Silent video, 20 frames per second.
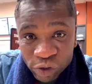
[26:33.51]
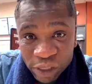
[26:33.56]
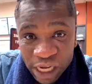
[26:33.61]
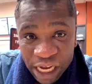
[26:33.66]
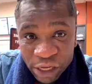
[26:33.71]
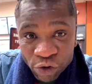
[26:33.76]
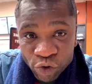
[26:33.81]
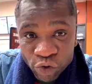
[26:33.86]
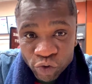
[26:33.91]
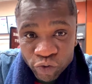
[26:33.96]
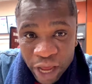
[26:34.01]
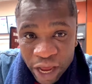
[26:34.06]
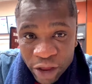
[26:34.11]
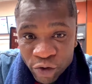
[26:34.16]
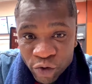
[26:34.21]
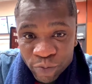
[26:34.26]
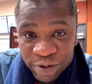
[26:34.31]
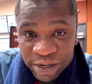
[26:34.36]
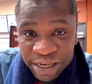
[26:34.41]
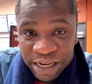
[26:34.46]
Now
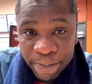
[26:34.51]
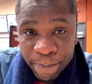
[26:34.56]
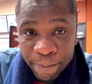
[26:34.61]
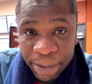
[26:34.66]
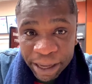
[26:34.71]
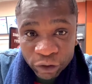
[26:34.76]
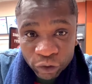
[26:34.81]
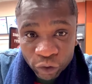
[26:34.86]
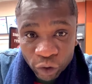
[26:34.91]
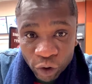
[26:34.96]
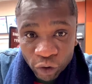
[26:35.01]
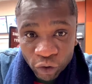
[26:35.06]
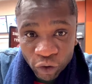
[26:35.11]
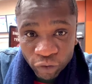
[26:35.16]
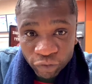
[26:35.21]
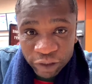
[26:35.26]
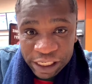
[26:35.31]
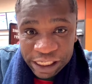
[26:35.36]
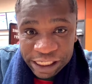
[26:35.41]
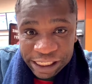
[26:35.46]
you be the patron
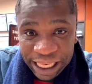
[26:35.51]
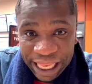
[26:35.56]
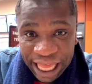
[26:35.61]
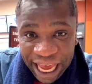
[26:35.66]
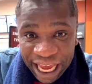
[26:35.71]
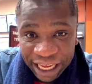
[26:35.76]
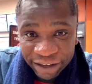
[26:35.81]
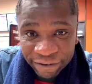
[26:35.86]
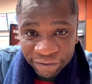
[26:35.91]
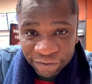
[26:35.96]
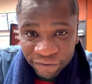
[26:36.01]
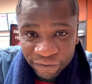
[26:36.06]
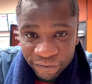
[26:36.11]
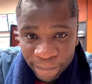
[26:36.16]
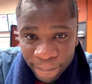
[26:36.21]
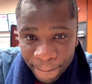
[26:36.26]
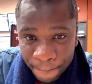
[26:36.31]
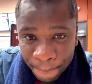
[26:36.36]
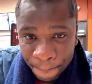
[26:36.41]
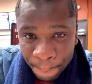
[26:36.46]
of this life.
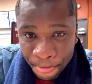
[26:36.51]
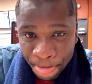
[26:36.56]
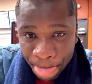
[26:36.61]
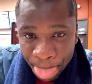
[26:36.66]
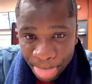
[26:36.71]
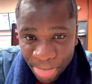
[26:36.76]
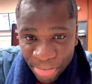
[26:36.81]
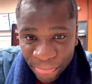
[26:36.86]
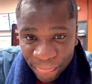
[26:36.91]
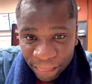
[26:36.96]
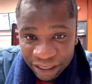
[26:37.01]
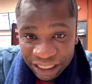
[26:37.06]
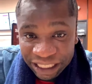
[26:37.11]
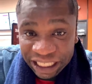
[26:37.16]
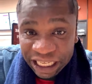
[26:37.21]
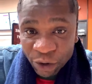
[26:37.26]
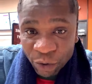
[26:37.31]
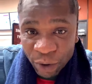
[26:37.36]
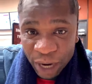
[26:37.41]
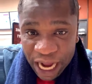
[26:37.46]

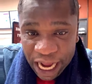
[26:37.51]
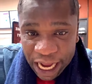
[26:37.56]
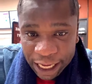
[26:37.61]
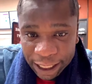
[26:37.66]
Ngiwa.